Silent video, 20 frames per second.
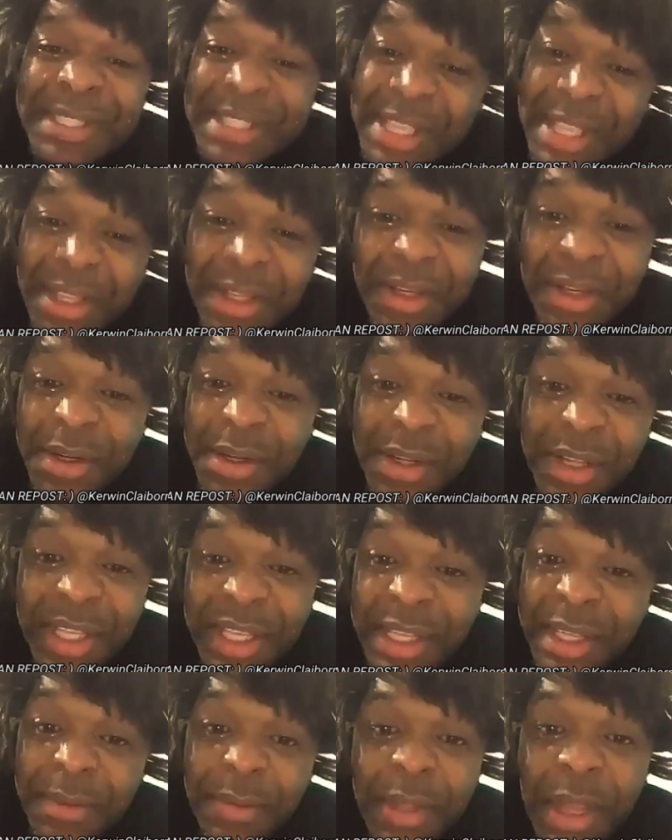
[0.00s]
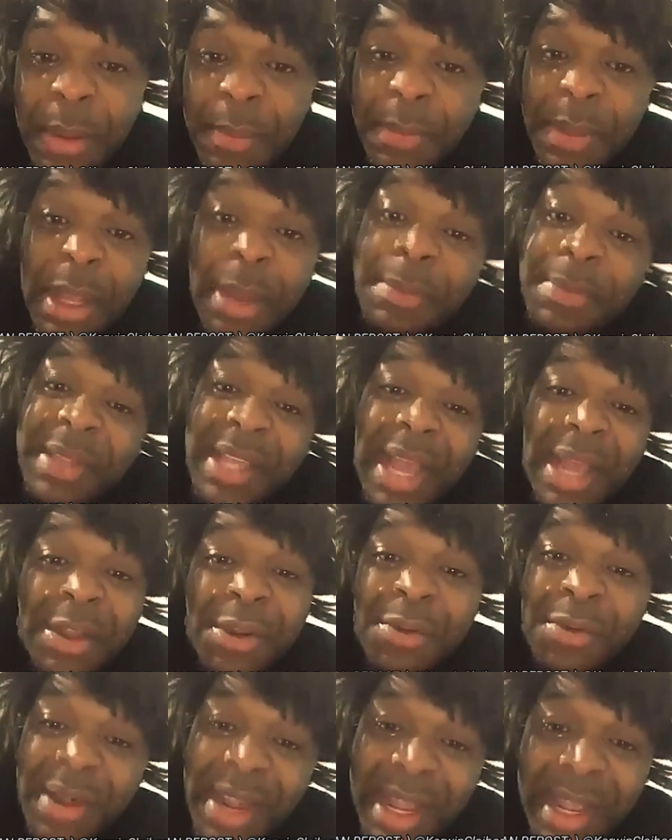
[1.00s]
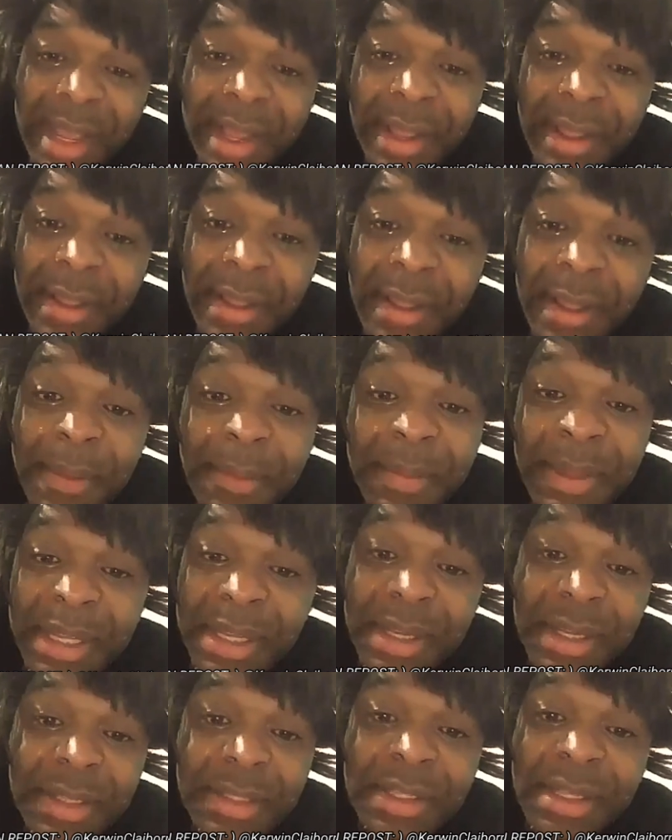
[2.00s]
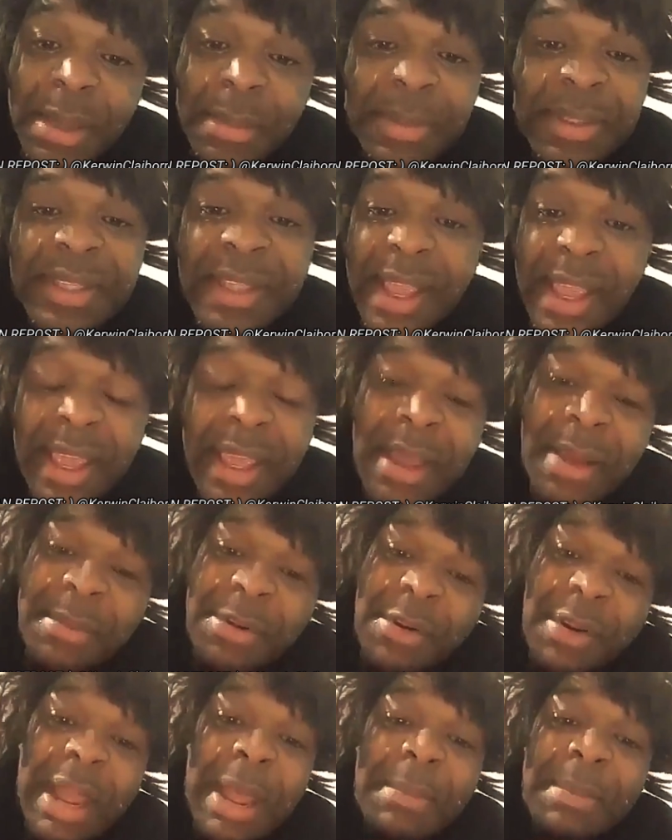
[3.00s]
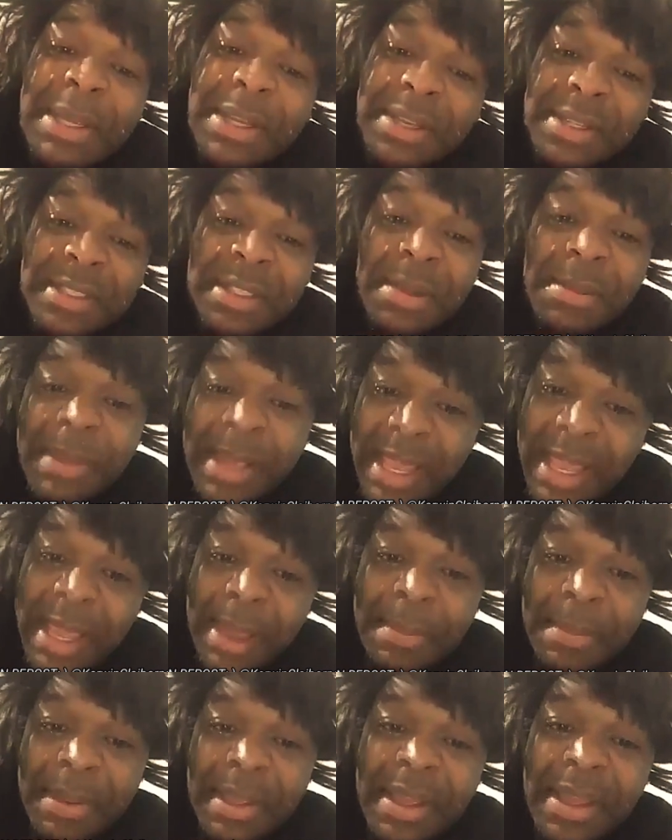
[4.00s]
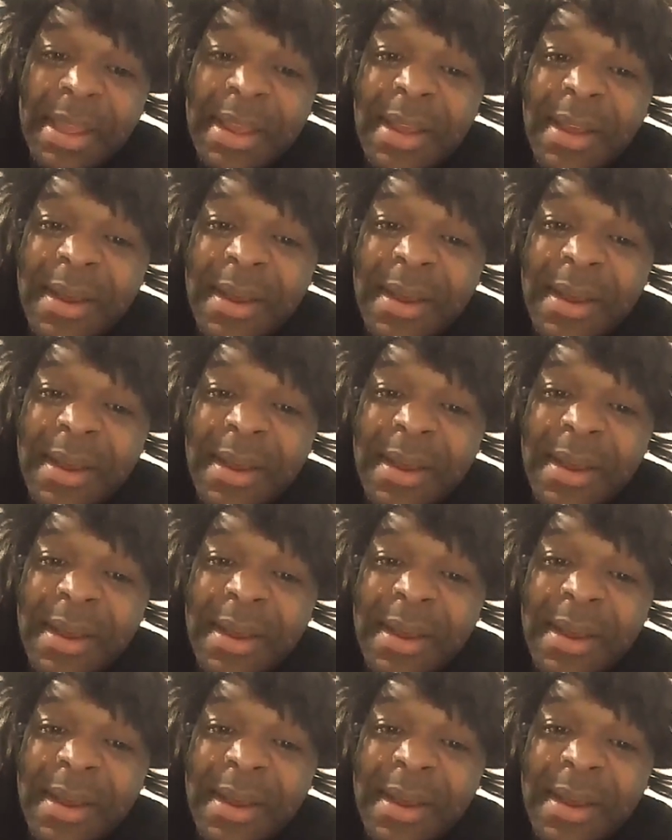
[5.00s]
single and I'm not crying because I'm sad. I'm crying because I'm happy.